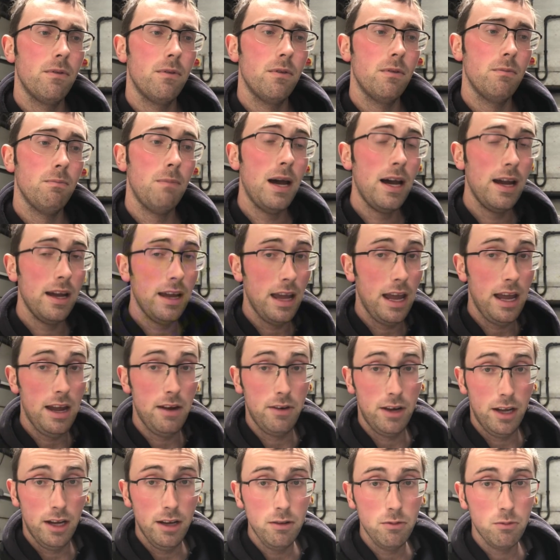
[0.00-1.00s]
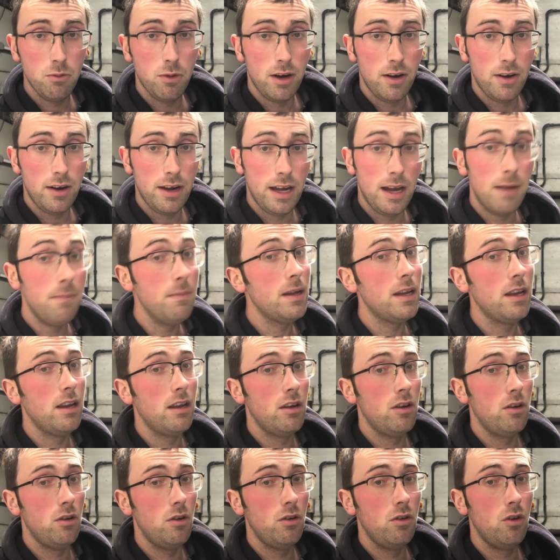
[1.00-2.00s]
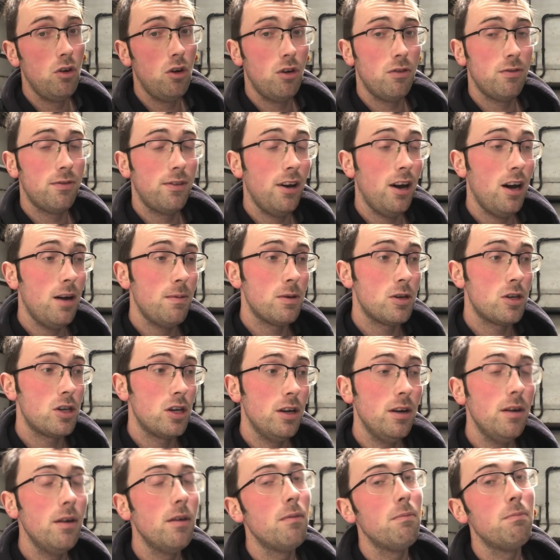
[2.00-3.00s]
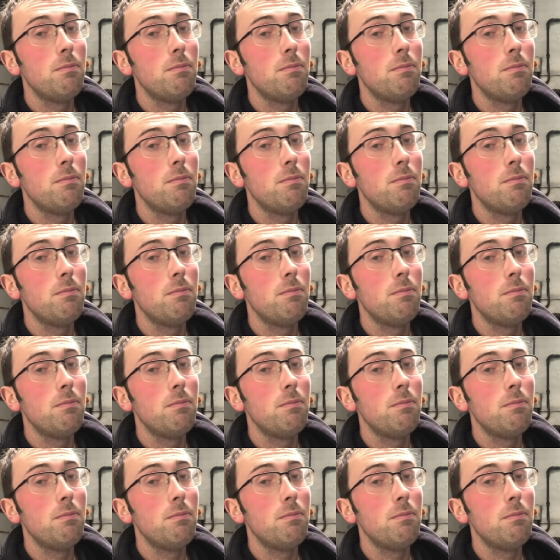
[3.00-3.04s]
my area, where I am in North Derbyshire,